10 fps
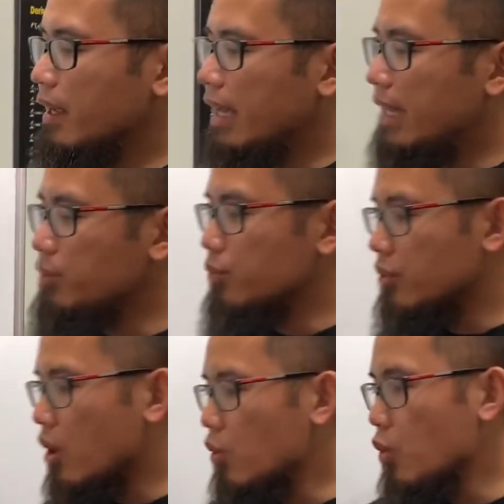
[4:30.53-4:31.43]
And you
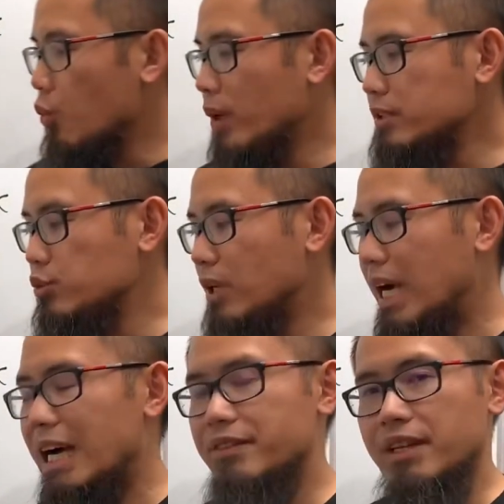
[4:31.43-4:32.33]
know, once you
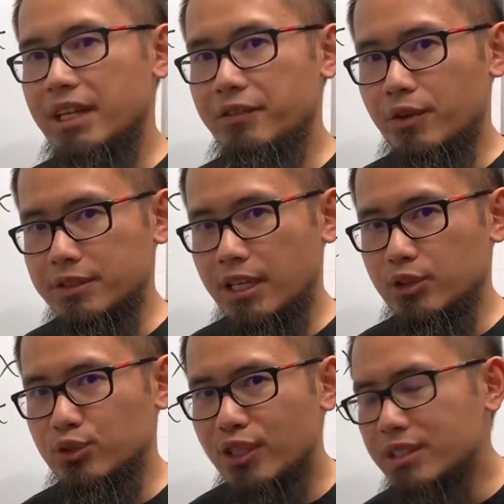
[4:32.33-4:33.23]
have the inverse
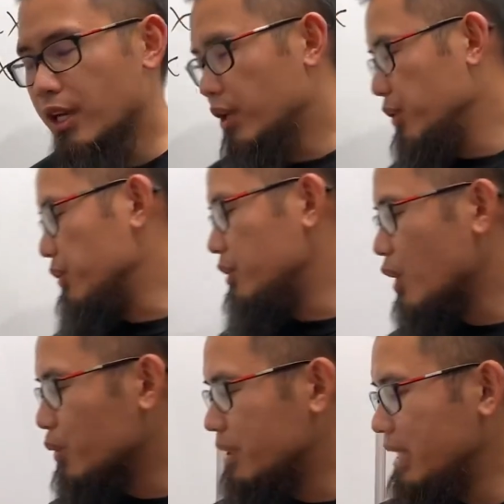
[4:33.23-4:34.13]
tangent, you
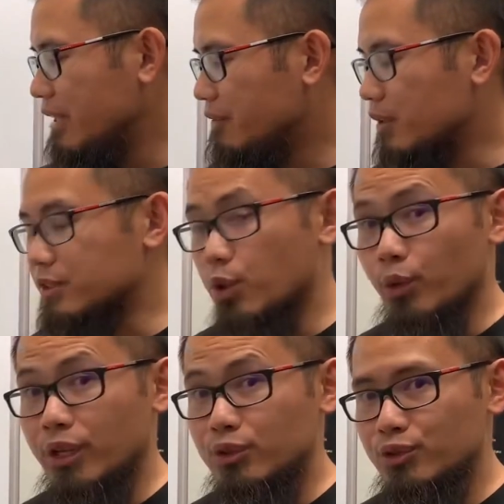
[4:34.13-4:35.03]
know the inverse
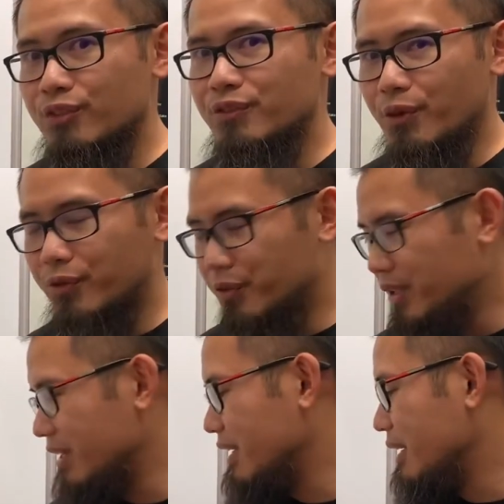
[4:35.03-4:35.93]
cotangent for
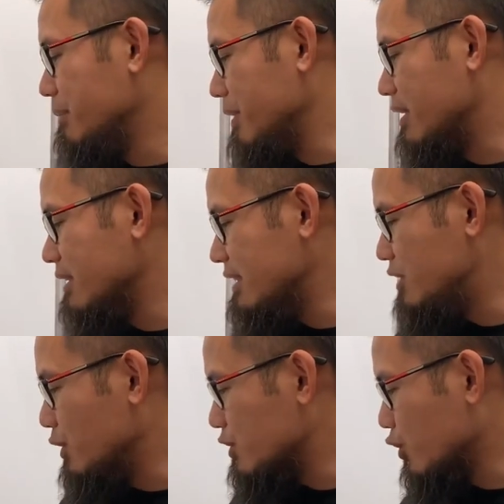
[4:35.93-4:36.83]
free, because it's
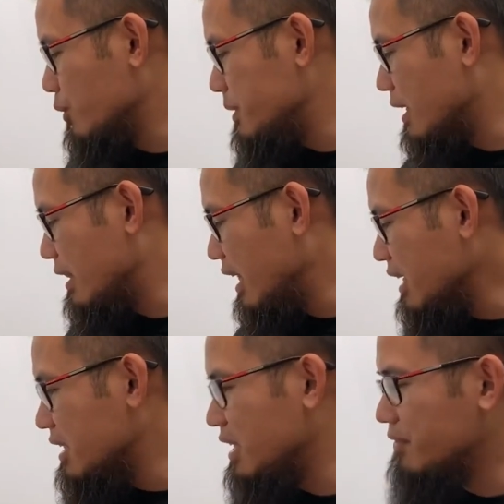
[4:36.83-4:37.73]
just going to be the
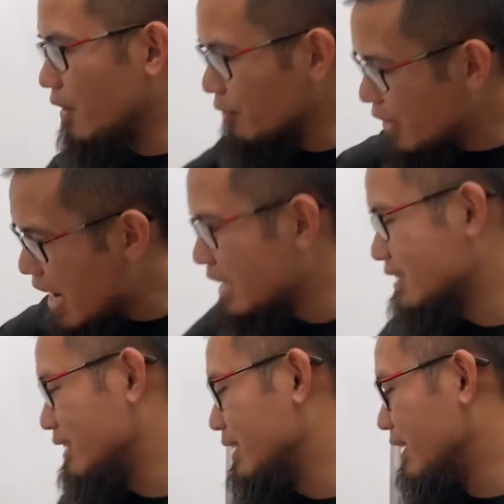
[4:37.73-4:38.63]
negative of
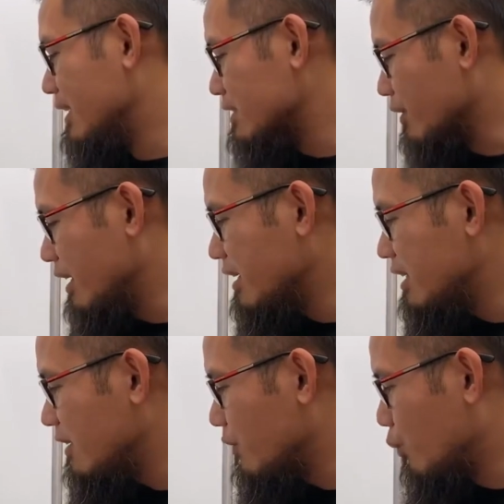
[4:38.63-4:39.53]
that. So
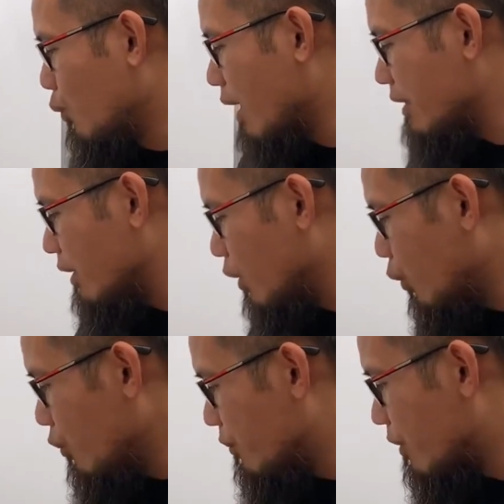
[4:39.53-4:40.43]
negative one
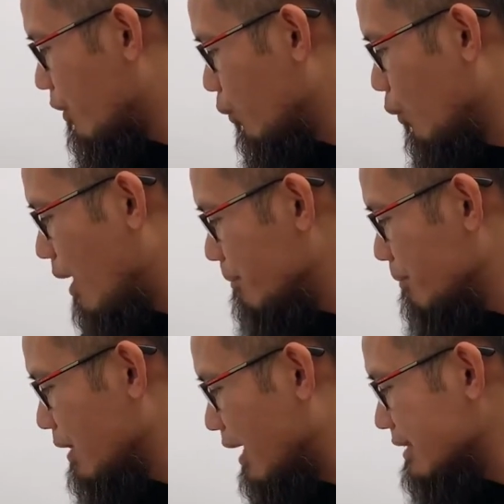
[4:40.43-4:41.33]
over one
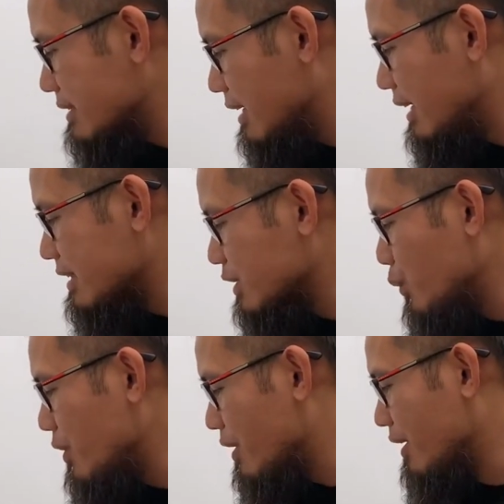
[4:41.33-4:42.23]
plus x
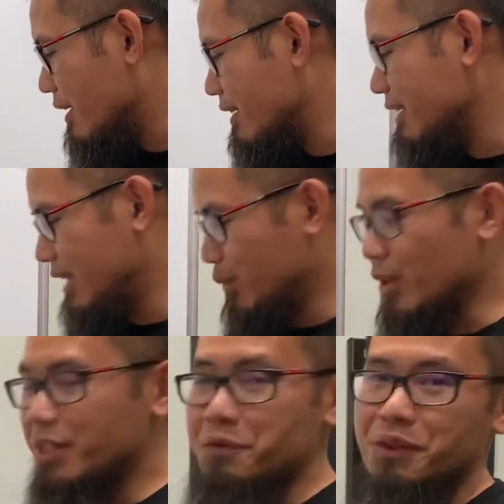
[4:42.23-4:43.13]
squared, and then we
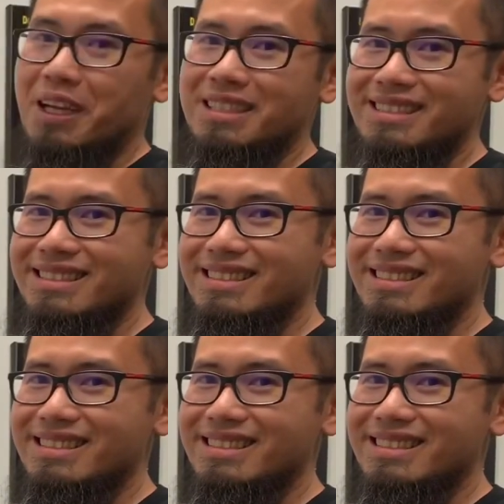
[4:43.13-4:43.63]
are done for that.